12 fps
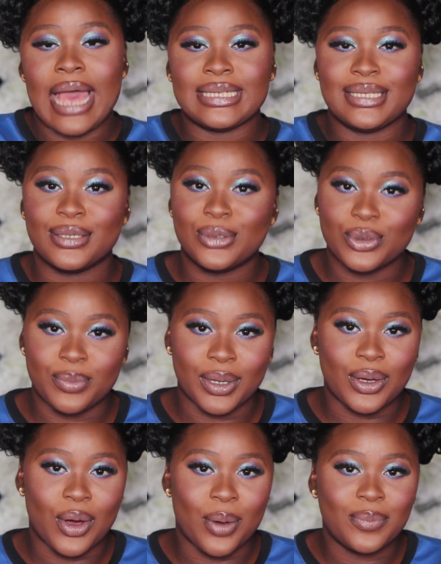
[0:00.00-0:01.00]
I still do
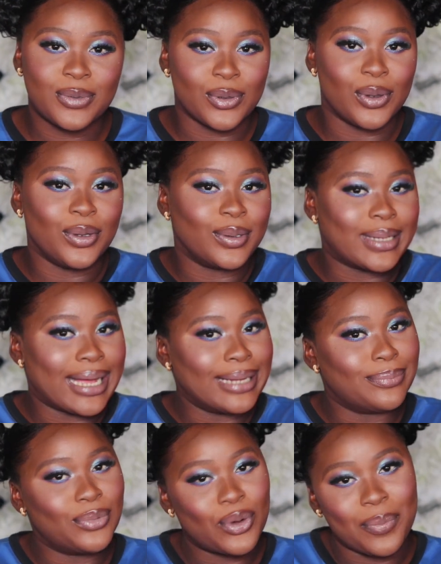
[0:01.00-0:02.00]
makeup, so you
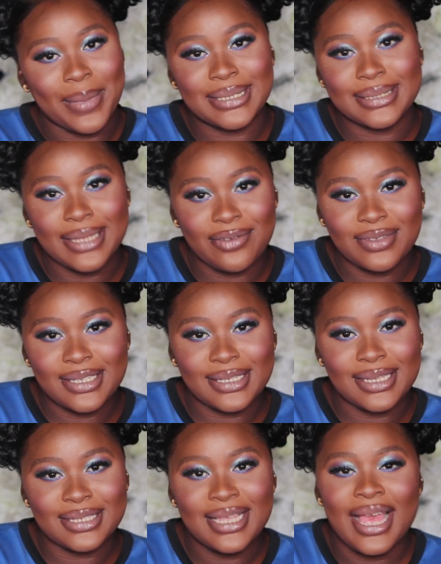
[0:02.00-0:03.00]
can book my
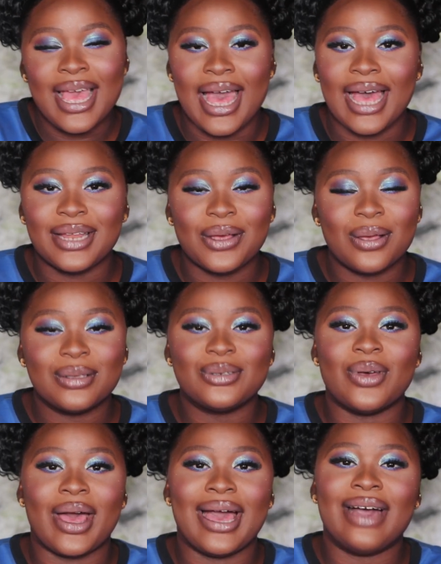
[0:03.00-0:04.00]
services. And
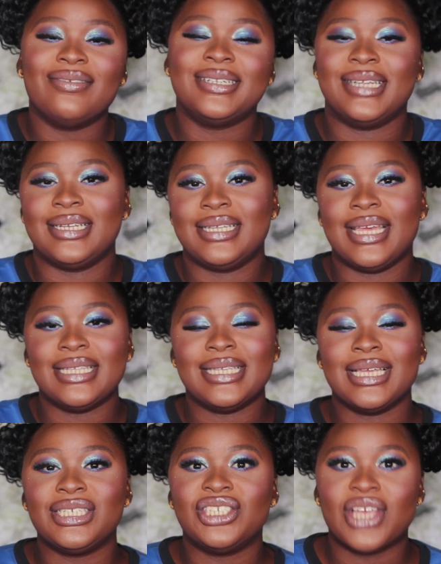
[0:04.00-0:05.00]
also, I have a
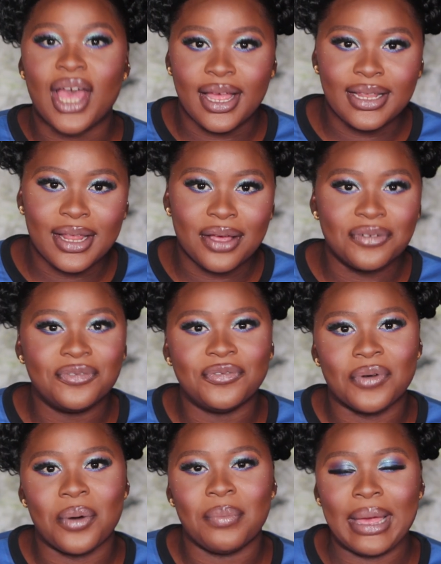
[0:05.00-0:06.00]
dedicated channel
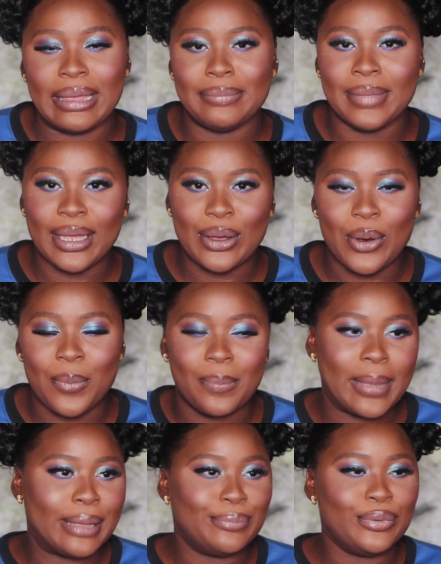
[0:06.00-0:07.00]
for my makeup,
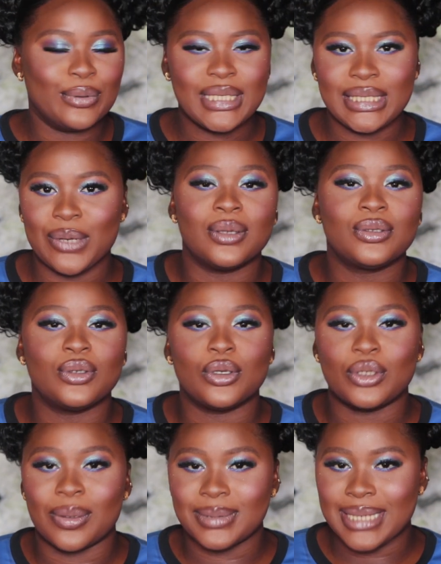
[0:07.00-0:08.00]
my beauty. So
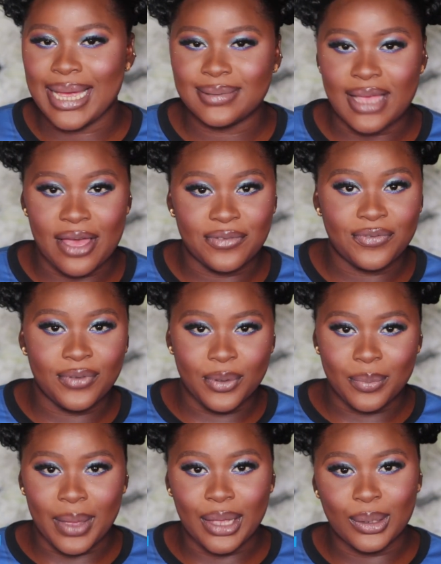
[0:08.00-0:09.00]
sometimes I
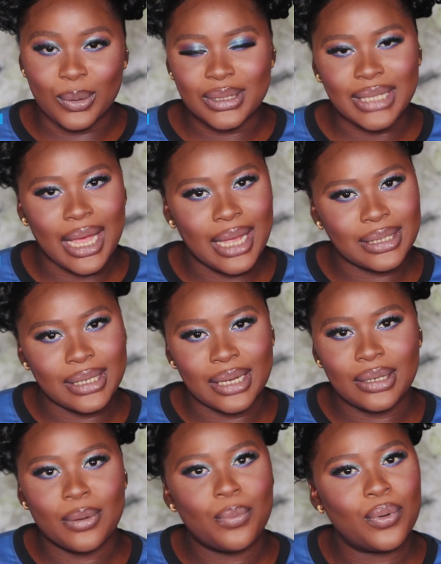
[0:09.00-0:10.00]
film my looks and
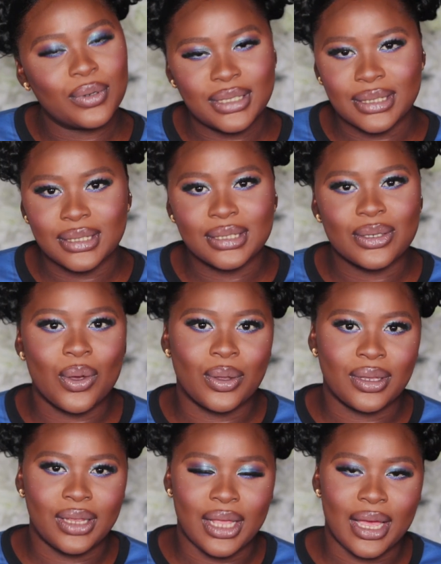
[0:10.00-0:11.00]
then post it
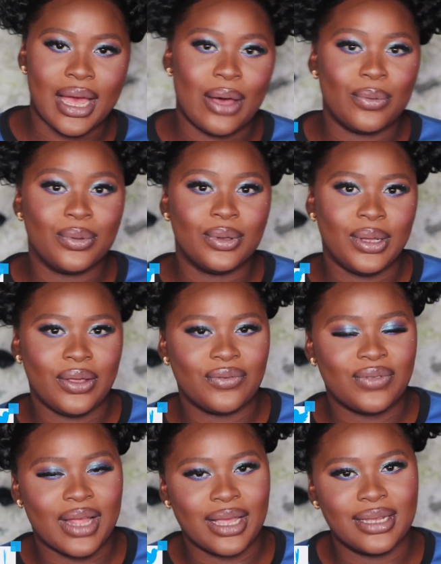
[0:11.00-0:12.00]
on there. I will
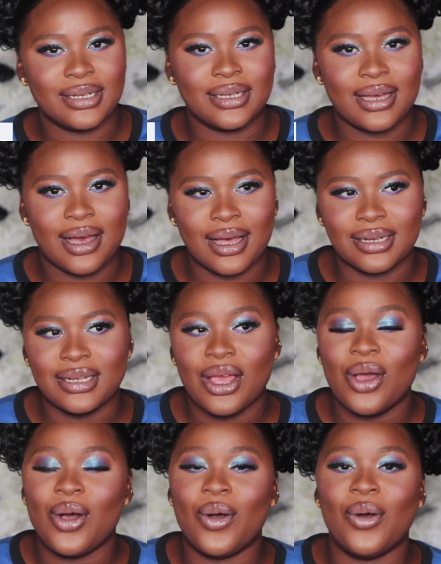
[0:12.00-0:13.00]
leave that in the card
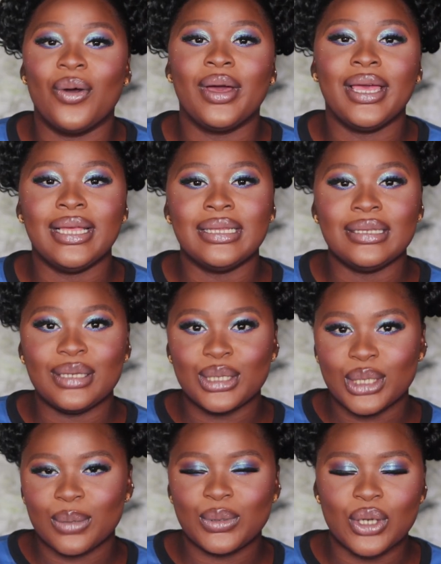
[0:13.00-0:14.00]
or in the
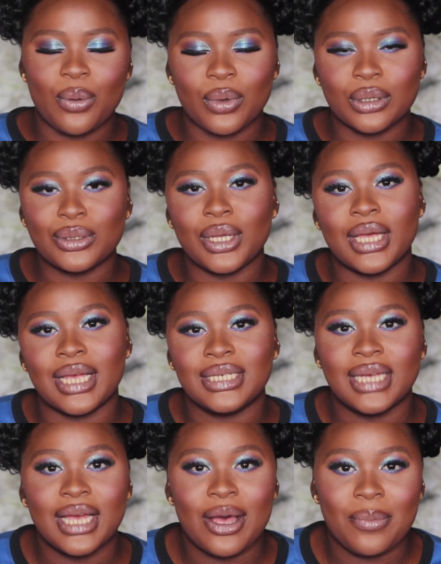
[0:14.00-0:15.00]
description box, so you can
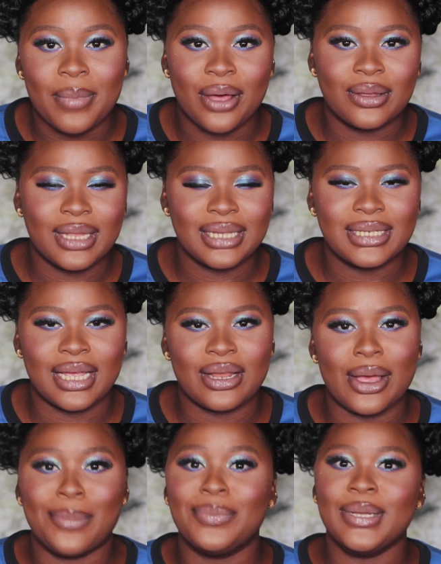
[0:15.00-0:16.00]
check out my other
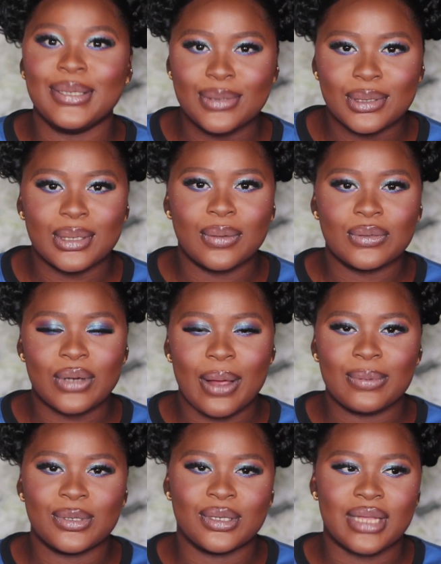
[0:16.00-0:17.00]
channel, and please do
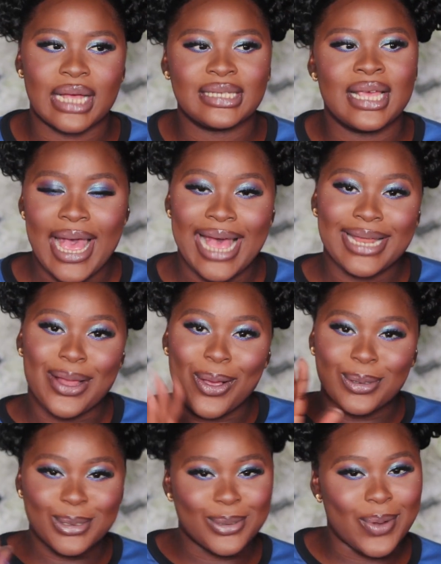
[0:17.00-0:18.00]
subscribe to that. And
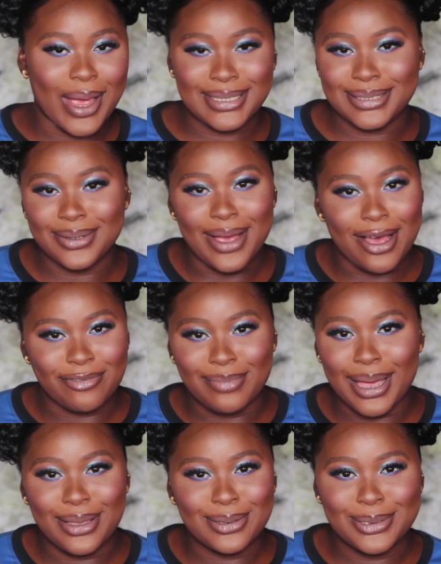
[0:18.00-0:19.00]
also, I still have
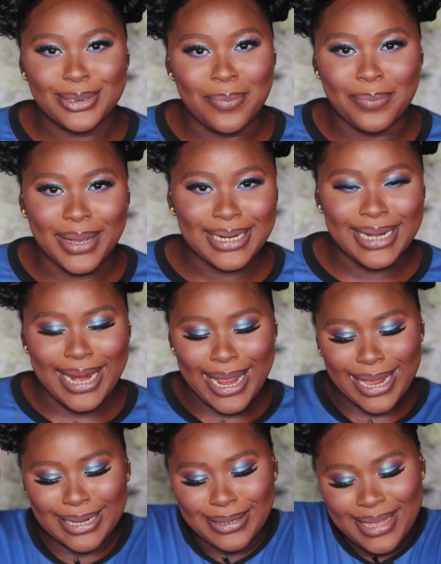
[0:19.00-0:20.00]
my YouTube
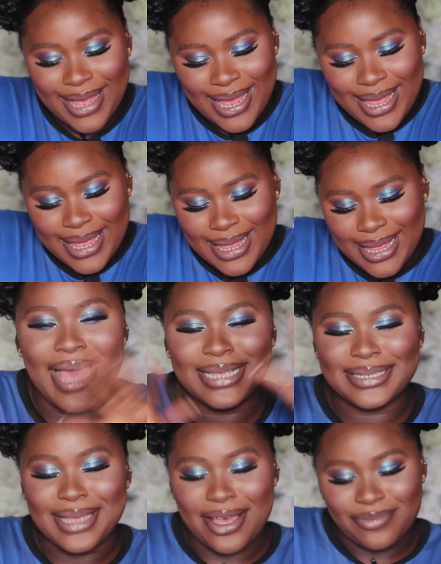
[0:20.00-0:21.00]
money. I
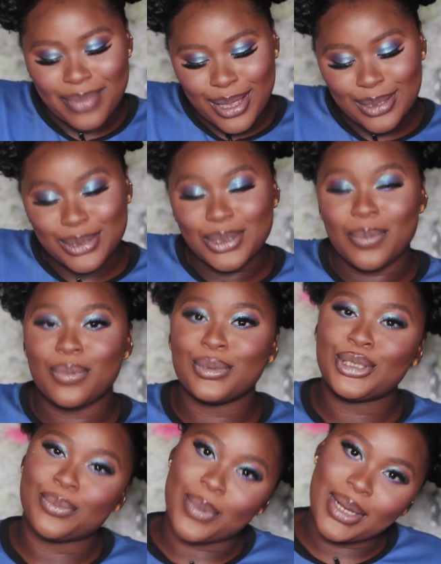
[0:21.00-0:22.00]
still have my YouTube
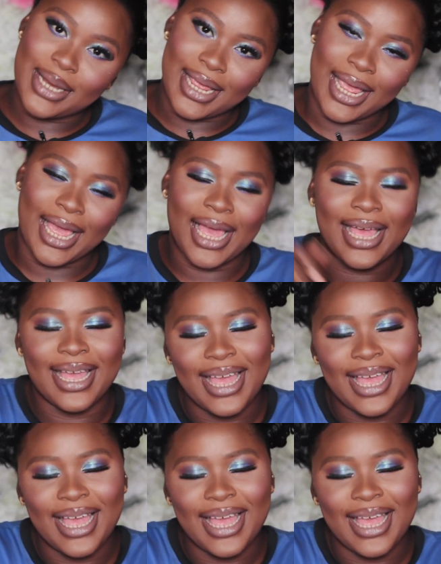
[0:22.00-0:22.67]
push money.